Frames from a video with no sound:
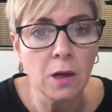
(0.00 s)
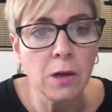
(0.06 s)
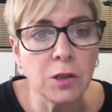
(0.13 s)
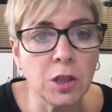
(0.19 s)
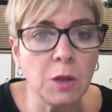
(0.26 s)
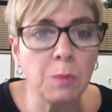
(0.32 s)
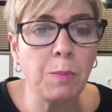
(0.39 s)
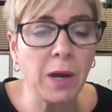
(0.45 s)

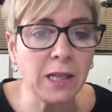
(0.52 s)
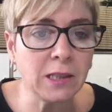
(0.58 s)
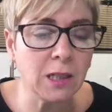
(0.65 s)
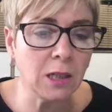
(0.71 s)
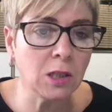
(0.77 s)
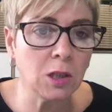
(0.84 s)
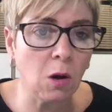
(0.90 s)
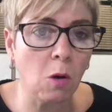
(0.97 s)
So the best
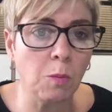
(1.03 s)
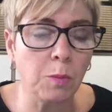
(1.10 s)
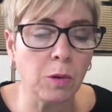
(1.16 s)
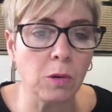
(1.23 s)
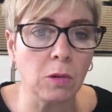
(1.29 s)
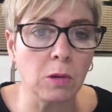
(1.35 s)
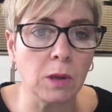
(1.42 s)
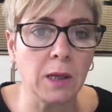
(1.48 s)

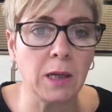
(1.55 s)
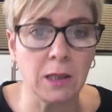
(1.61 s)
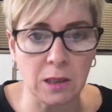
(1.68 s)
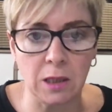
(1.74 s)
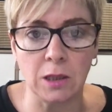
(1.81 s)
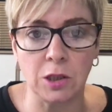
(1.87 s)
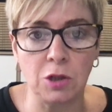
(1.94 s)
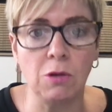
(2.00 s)
example is
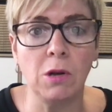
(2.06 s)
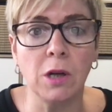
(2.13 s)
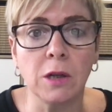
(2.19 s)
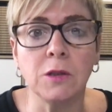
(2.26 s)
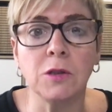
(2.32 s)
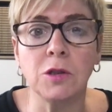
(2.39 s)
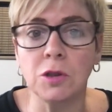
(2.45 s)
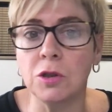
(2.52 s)
this. You
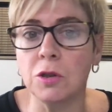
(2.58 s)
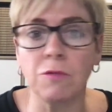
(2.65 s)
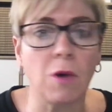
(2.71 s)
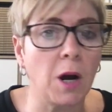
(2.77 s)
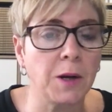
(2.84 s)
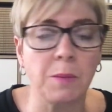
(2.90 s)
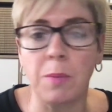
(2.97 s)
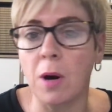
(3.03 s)
learn to
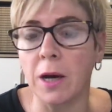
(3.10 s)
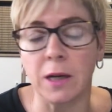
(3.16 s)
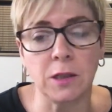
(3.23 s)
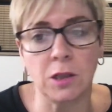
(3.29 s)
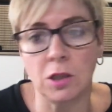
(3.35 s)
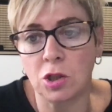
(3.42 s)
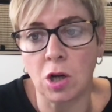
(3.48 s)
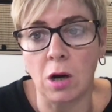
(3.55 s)
ride a bike as
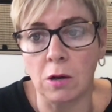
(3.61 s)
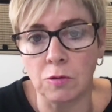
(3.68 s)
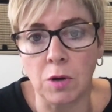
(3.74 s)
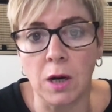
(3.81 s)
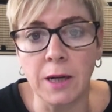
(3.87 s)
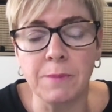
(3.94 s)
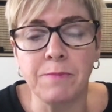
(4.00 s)
a child, right?